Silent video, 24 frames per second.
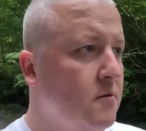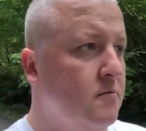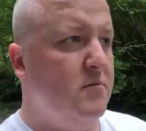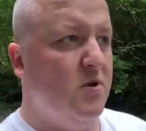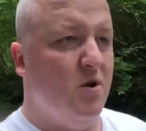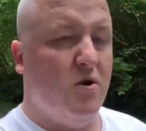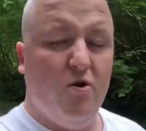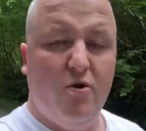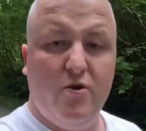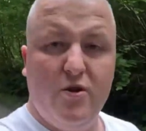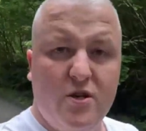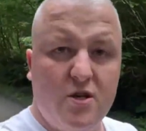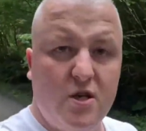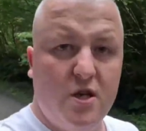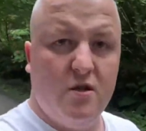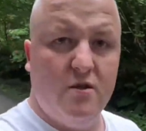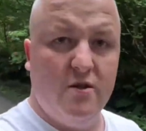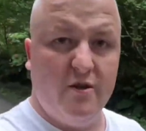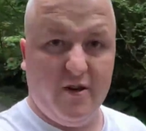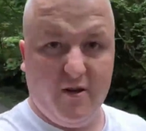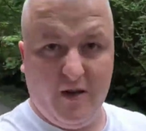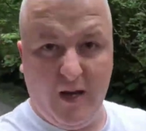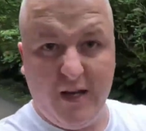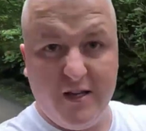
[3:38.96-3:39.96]
But honestly,
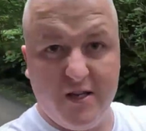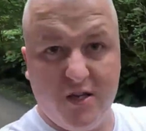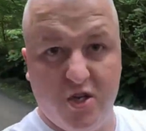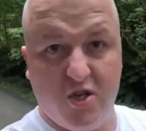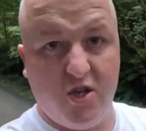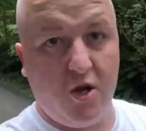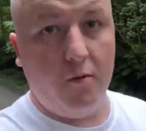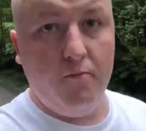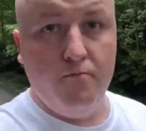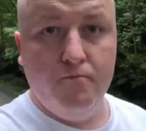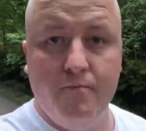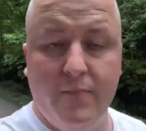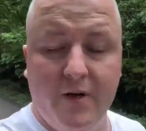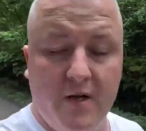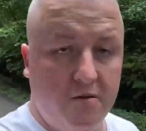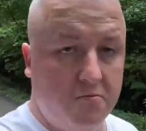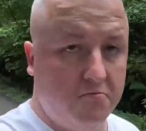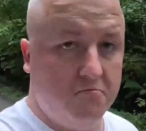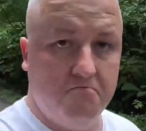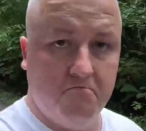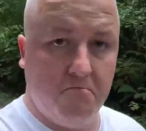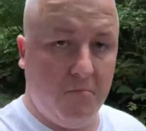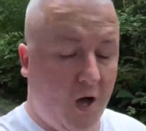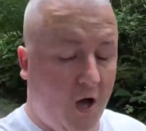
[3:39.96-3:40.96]
there is some, but
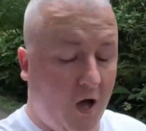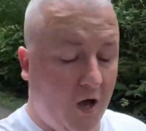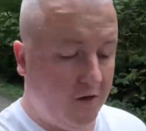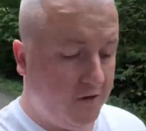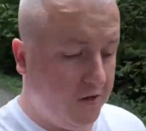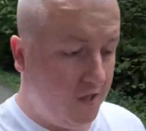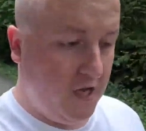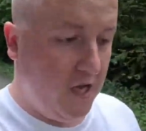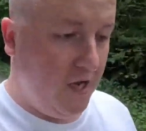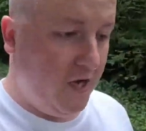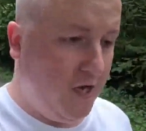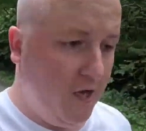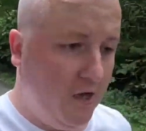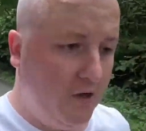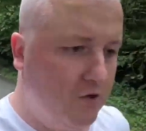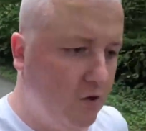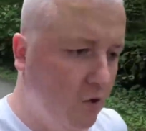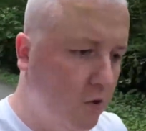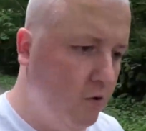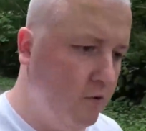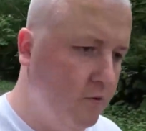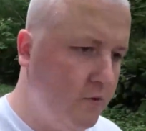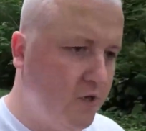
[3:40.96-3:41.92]
hardly any at all,